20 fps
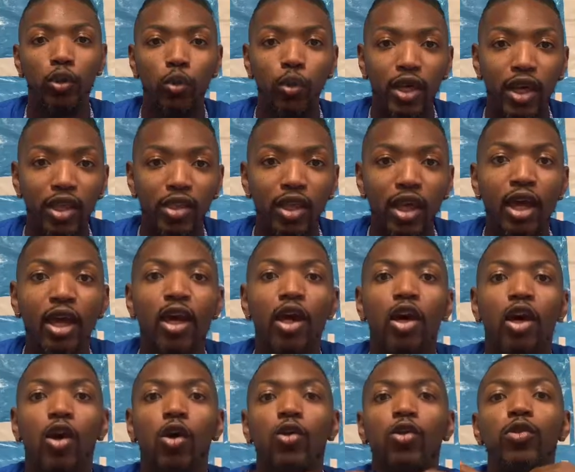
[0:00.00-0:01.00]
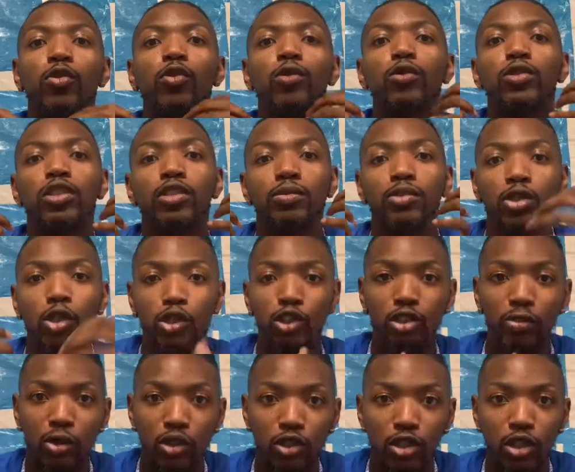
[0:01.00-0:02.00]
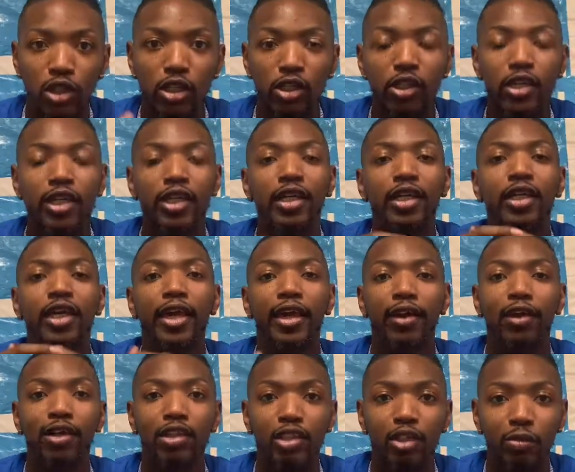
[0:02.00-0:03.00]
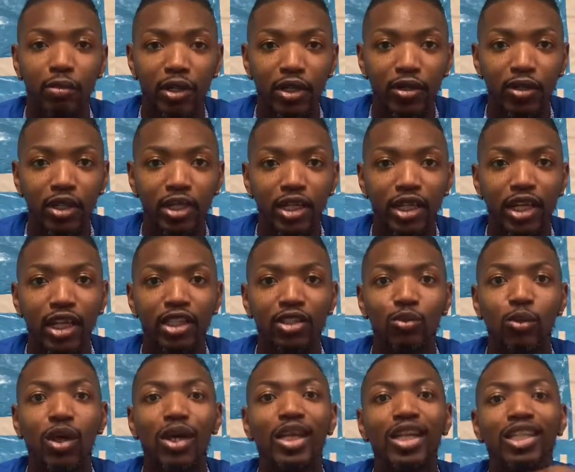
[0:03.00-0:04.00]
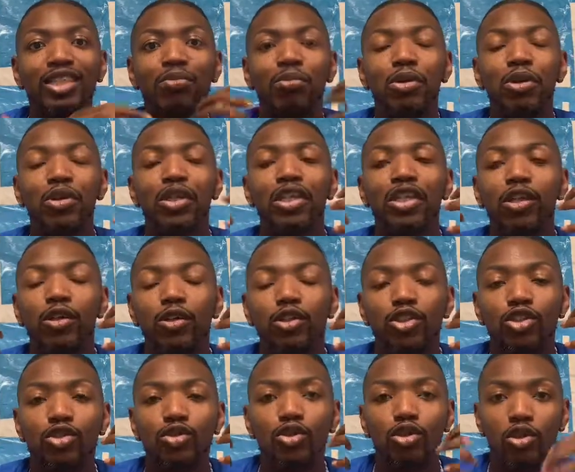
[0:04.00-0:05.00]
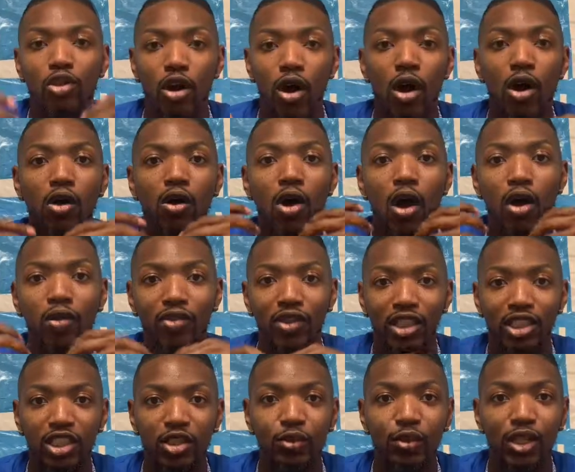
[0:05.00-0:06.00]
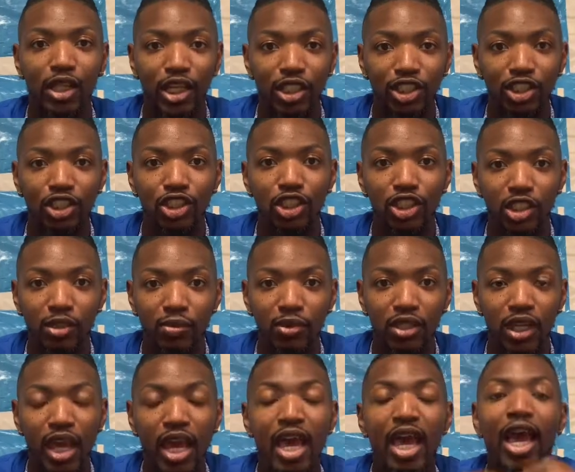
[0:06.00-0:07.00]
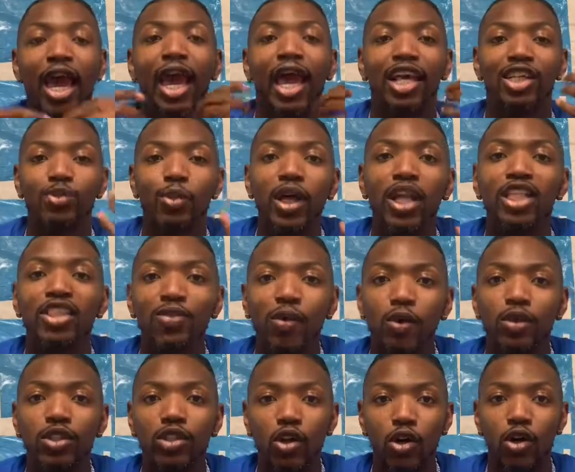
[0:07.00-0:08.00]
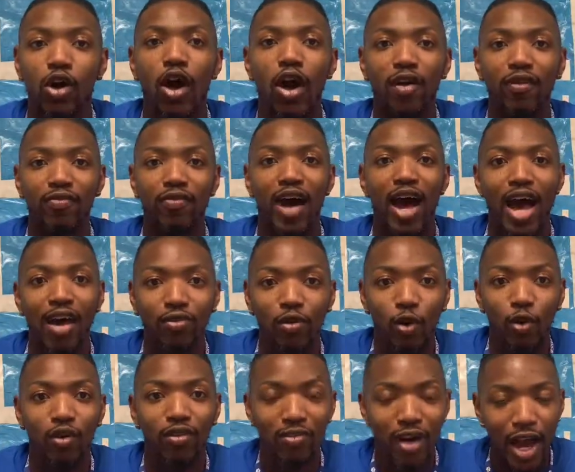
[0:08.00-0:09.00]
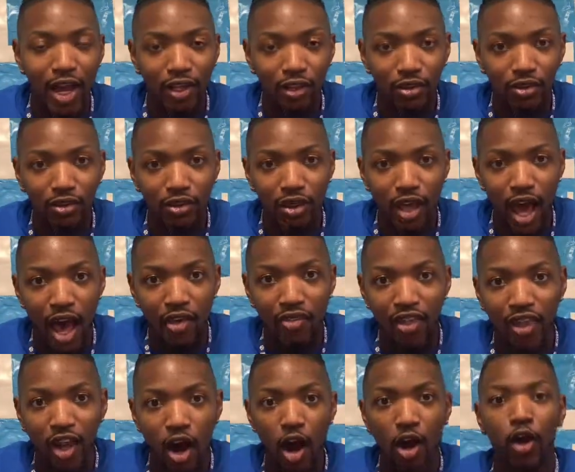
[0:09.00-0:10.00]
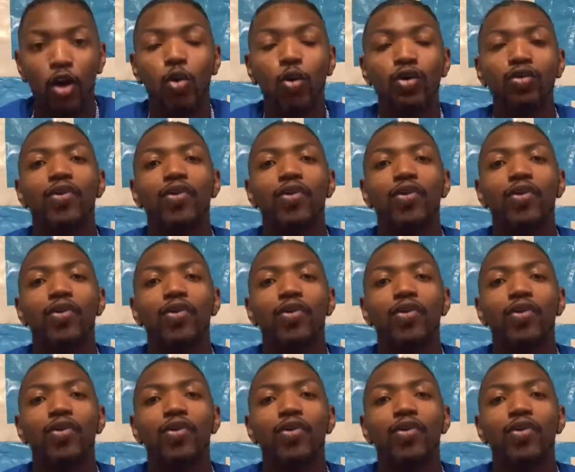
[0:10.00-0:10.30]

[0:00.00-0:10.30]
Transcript: with, go through some social emotional learning, character building, as well as building those strong, authentic relationships, as well as focusing on our 5 core values. I think our core